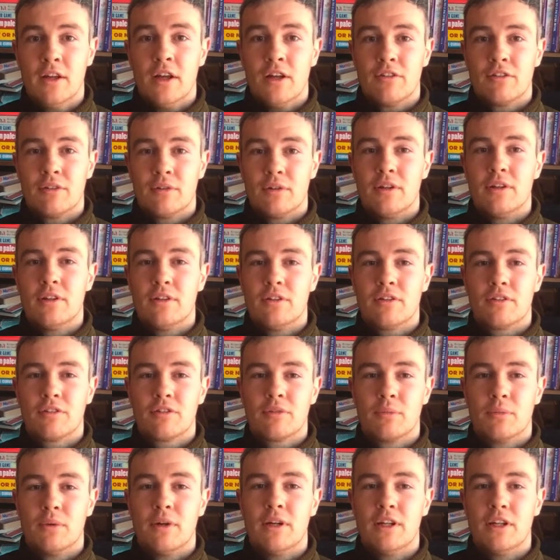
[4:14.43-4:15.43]
So there's
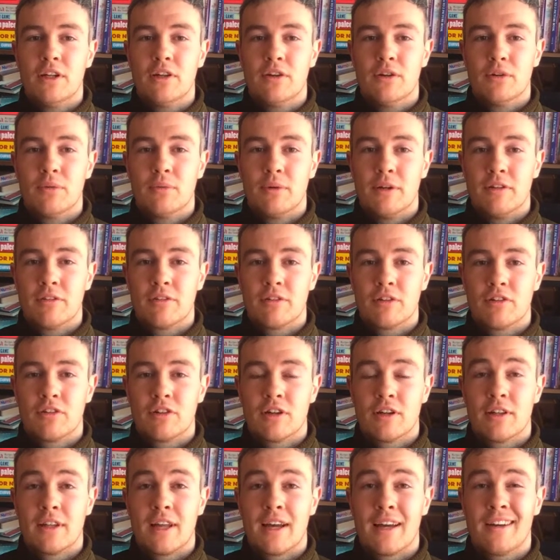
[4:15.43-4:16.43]
some really good research
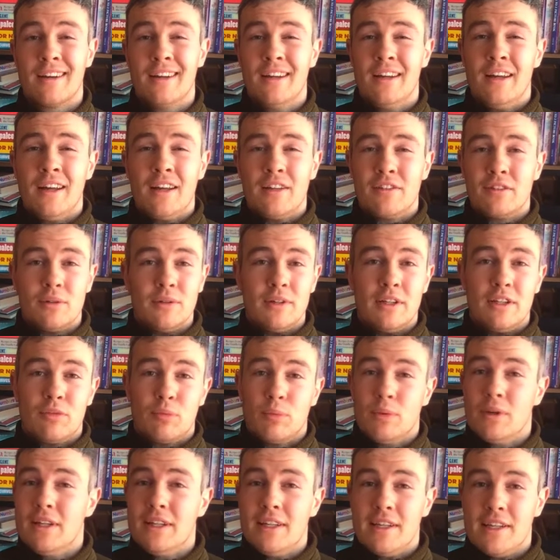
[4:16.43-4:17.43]
on that. So it's
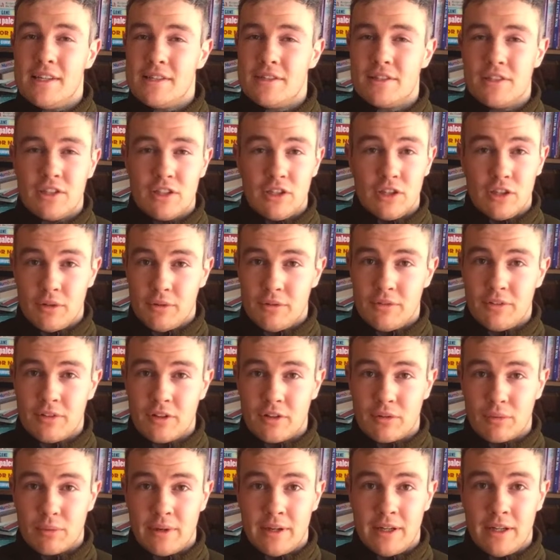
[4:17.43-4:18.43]
really easy to use it
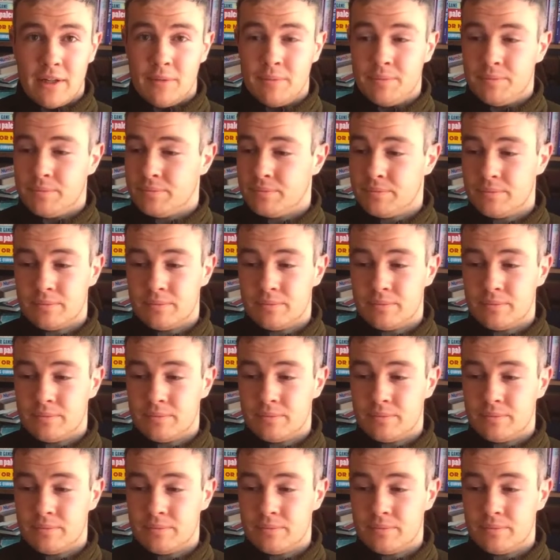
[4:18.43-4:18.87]
as well.